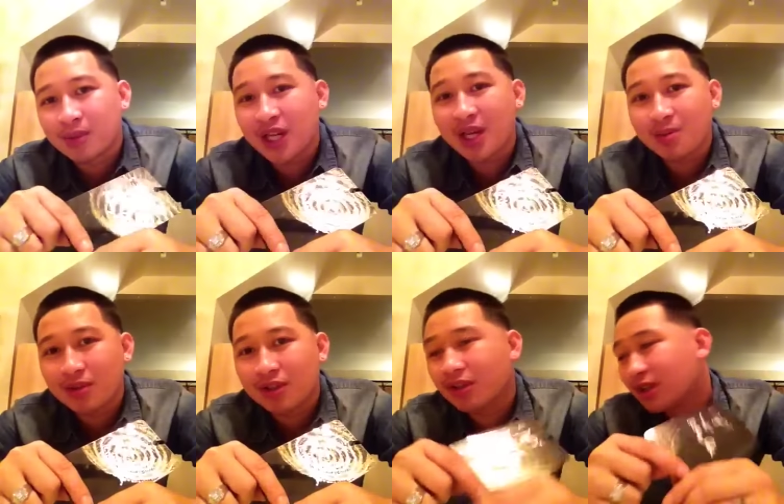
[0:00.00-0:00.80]

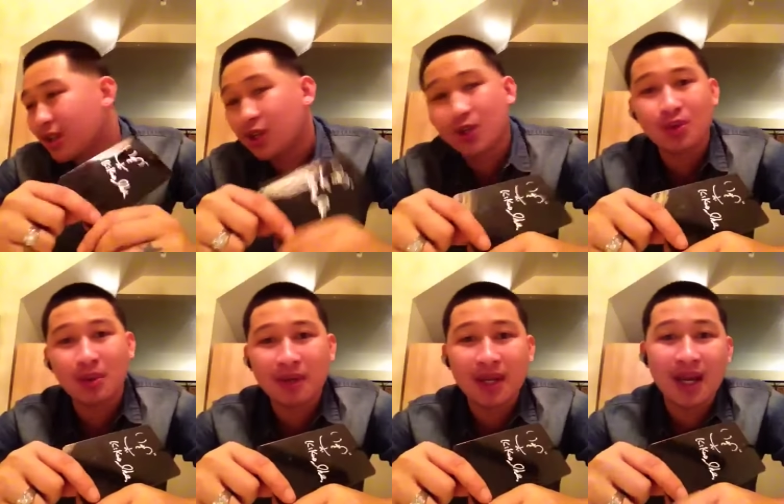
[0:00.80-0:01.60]
James, he was with
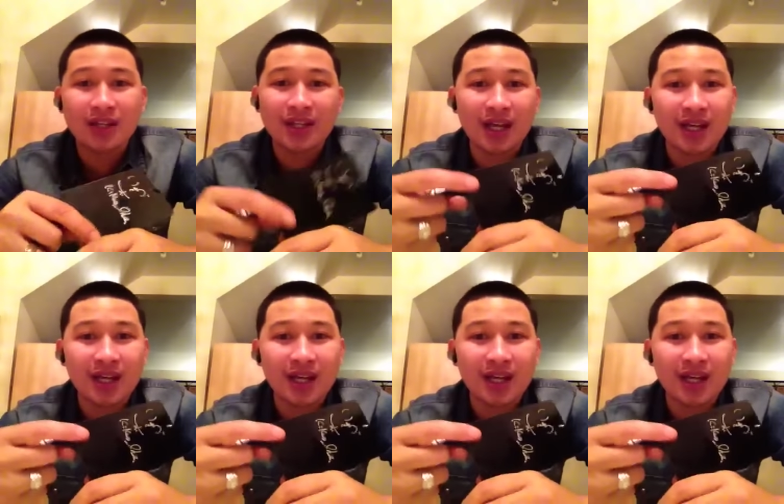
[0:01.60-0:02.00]
me. He actually got